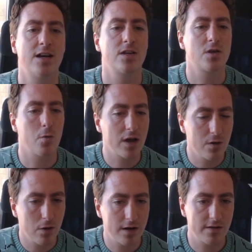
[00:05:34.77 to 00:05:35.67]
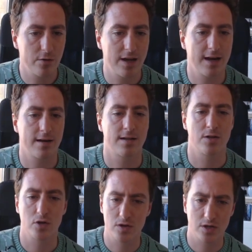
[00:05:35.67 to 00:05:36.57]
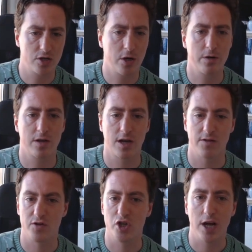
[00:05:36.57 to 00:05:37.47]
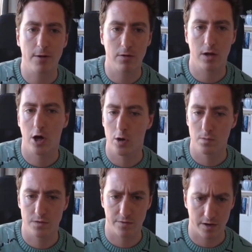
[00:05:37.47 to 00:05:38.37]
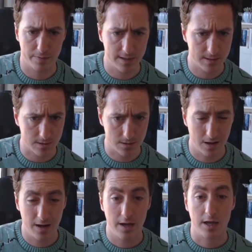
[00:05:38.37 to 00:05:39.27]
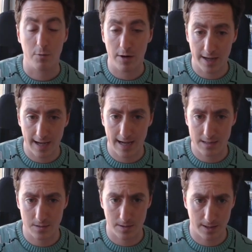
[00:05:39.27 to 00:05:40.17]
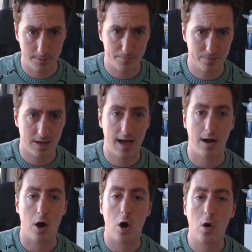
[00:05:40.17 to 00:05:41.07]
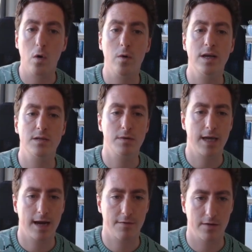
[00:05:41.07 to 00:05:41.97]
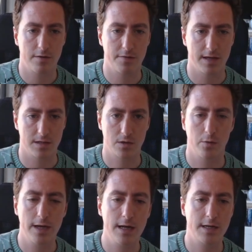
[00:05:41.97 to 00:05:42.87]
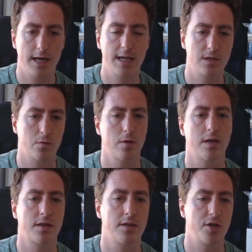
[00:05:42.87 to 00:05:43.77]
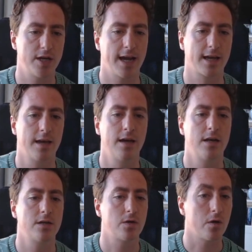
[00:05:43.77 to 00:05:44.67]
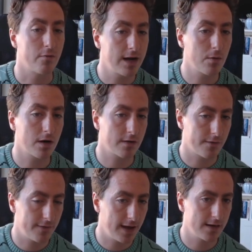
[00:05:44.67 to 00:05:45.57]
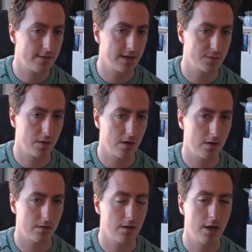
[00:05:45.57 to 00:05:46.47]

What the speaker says: So what you want to do here, and just to show you the kind of general homes for your pieces, you want to castle here, and always be careful of this. Queen takes with check. So you really want to defend this pawn.